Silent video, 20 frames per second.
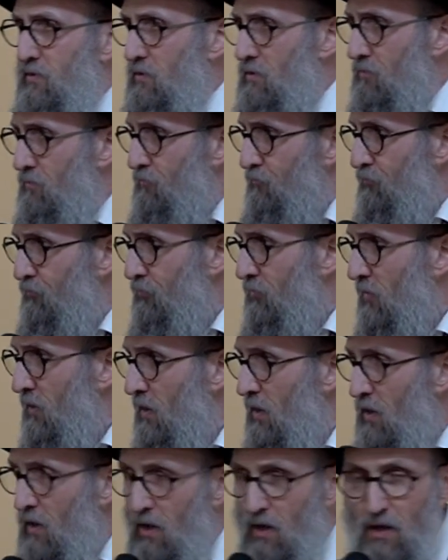in.
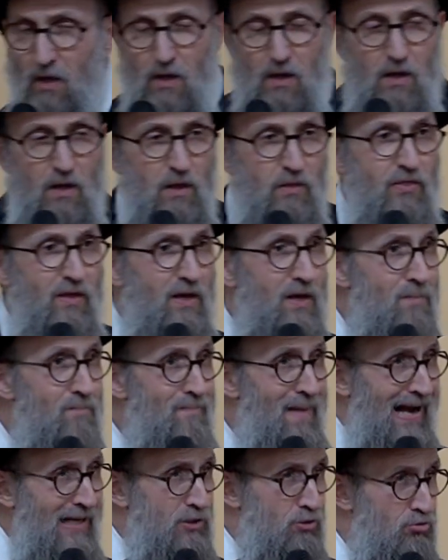The
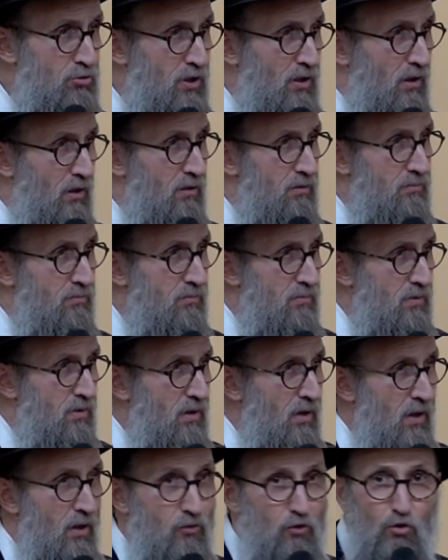gematria,
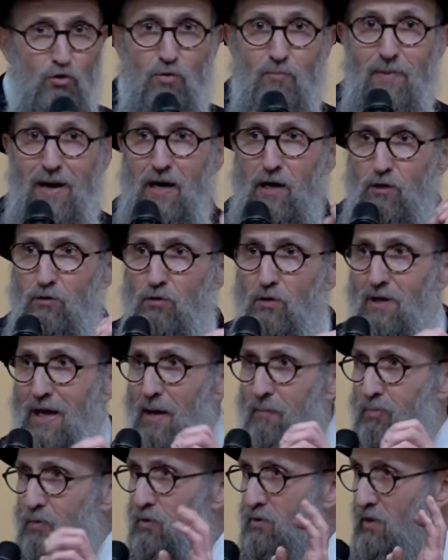the numerical
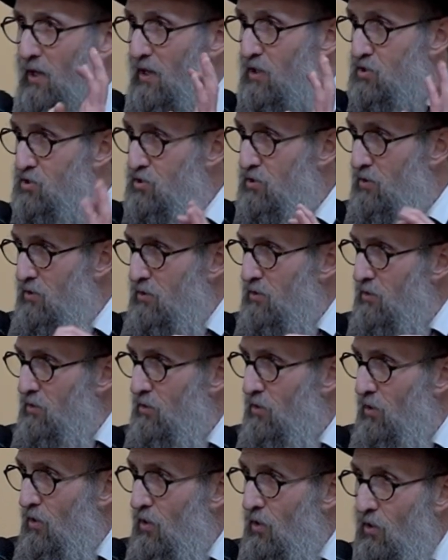computation
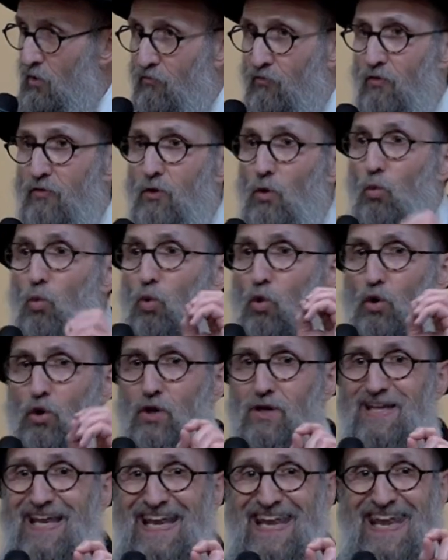for the
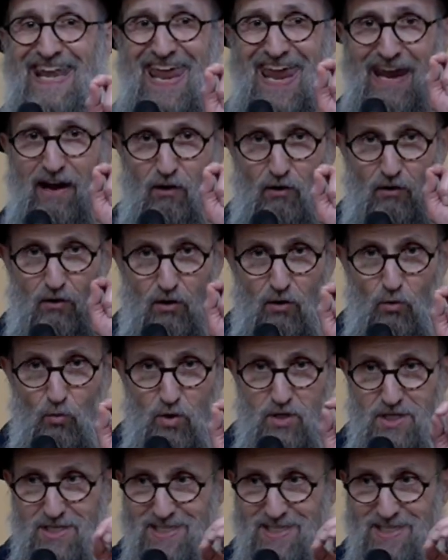word ner, which